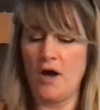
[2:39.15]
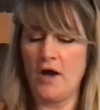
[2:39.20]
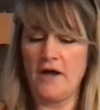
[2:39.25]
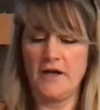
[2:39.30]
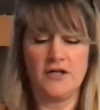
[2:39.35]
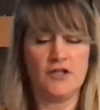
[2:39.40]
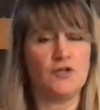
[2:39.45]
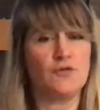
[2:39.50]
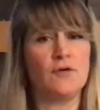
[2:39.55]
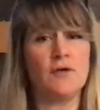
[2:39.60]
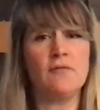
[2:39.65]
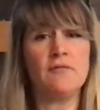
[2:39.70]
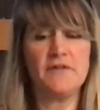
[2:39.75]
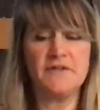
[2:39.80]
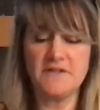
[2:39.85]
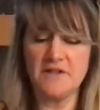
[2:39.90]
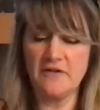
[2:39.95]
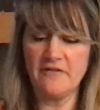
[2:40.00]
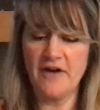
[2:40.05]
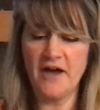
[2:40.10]
I agree with
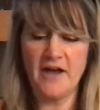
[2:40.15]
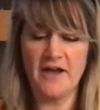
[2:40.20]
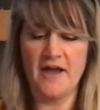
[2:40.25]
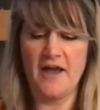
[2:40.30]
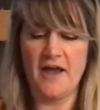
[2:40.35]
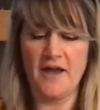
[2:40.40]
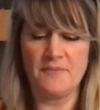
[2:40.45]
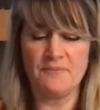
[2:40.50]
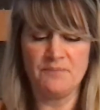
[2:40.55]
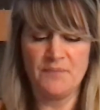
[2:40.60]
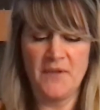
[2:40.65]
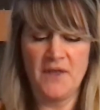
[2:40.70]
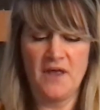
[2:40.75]
Del Valle,